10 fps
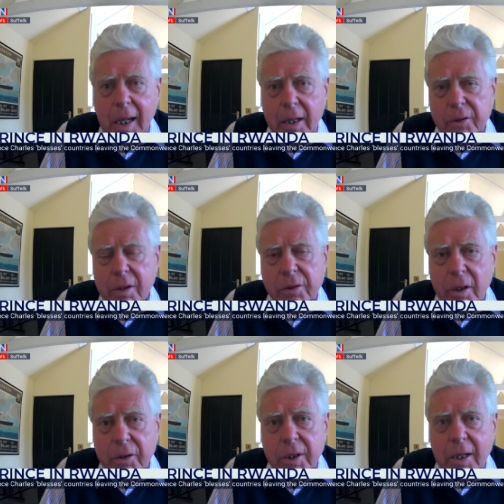as her
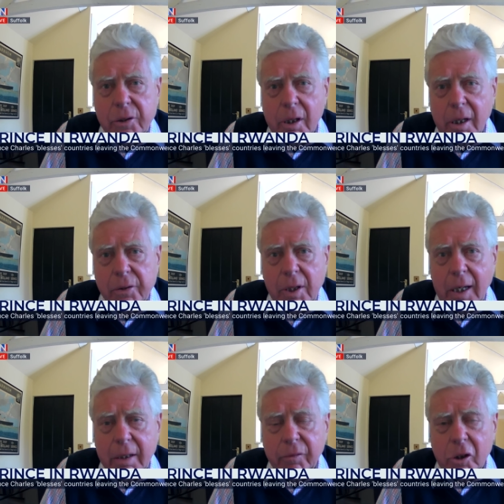successor as
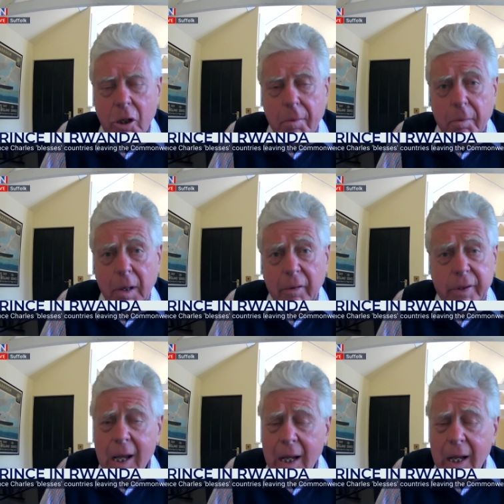head of the Commonwealth.